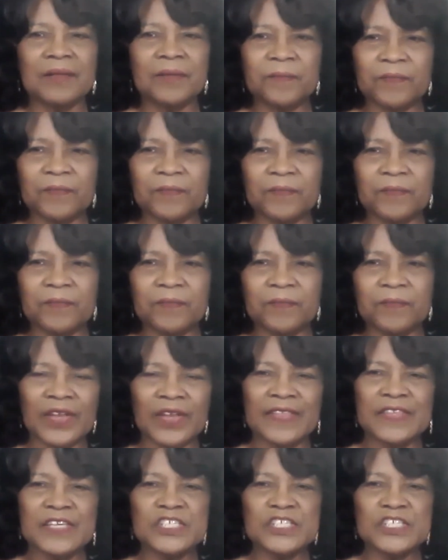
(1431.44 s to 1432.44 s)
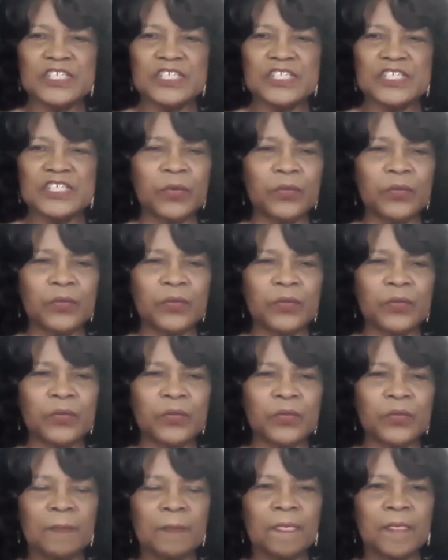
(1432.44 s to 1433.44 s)
not only this community,
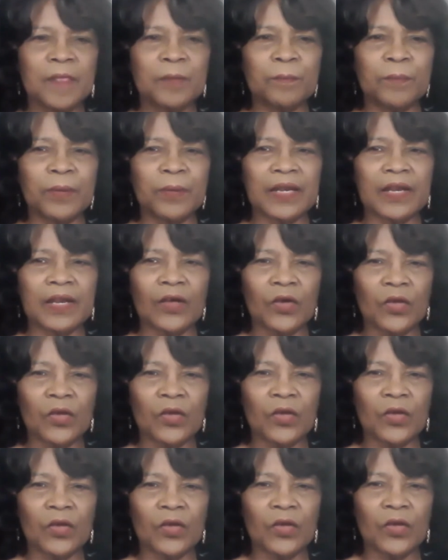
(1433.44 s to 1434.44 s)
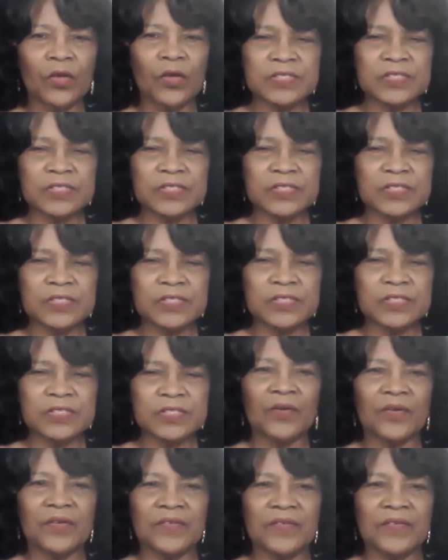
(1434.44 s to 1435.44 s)
but all of those that
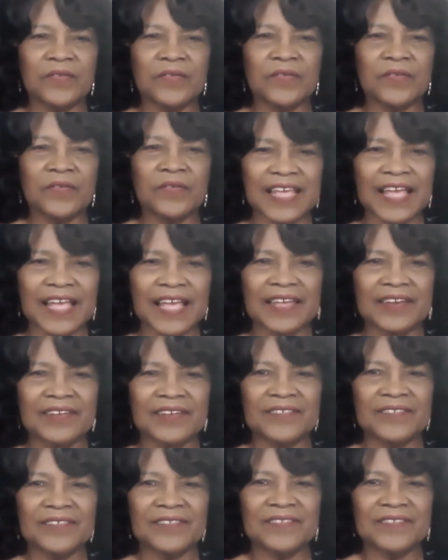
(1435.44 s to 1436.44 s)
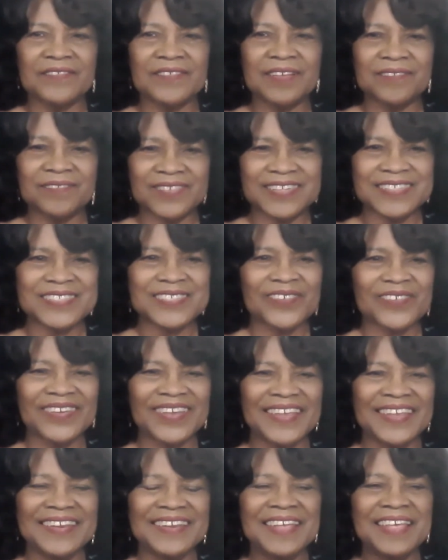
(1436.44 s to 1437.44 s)
are on the other side of this
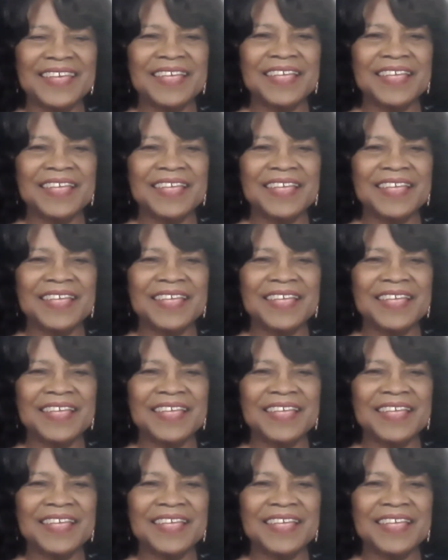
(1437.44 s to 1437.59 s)
screen